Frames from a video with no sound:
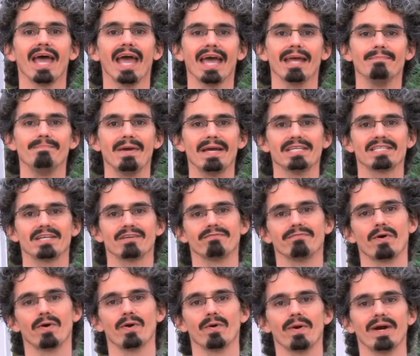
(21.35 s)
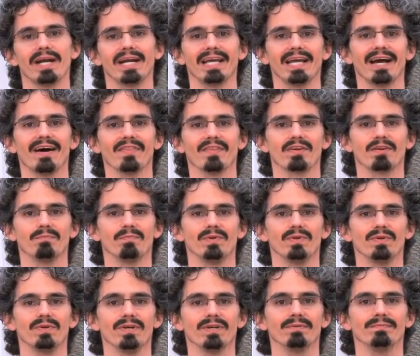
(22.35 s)
and basic photo editing on the
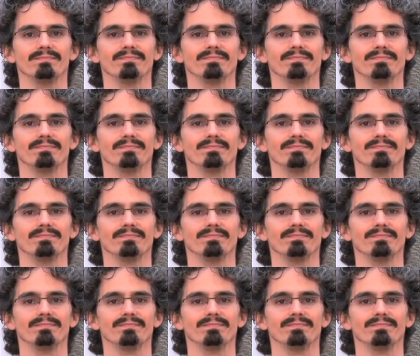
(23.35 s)
computer.